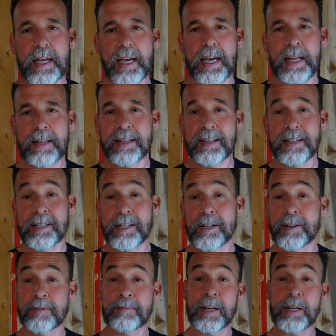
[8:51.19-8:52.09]
and the
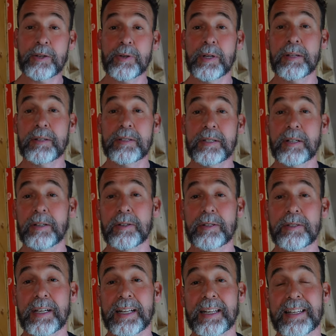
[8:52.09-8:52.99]
interior of my trailer still
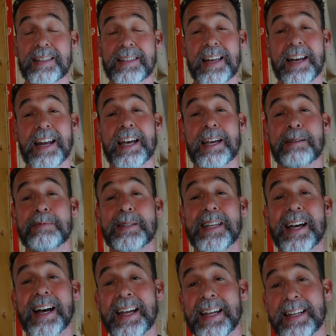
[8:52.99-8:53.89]
looks like this, and I am
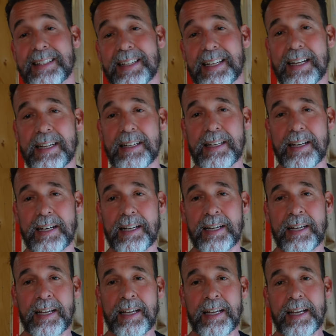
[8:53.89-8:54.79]
dying to get it
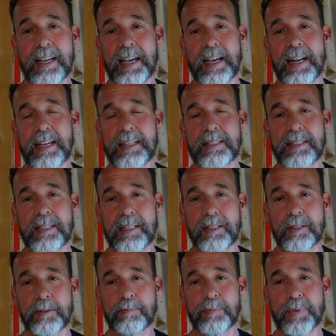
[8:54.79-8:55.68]
done and I
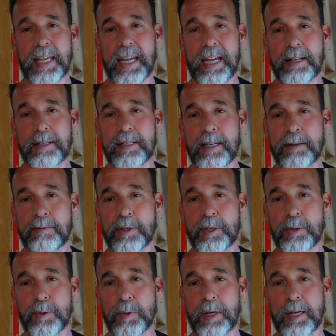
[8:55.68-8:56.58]
still can't seem
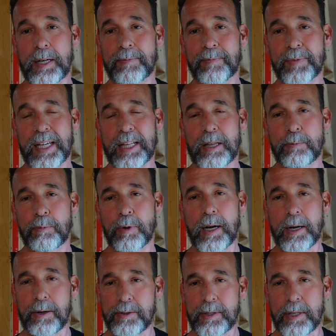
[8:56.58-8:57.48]
to uh, get the
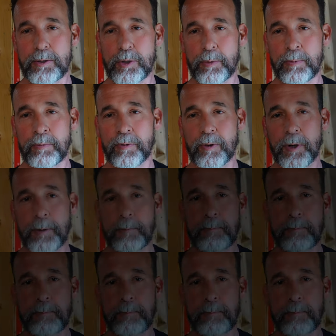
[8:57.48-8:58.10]
progress that I was hoping for.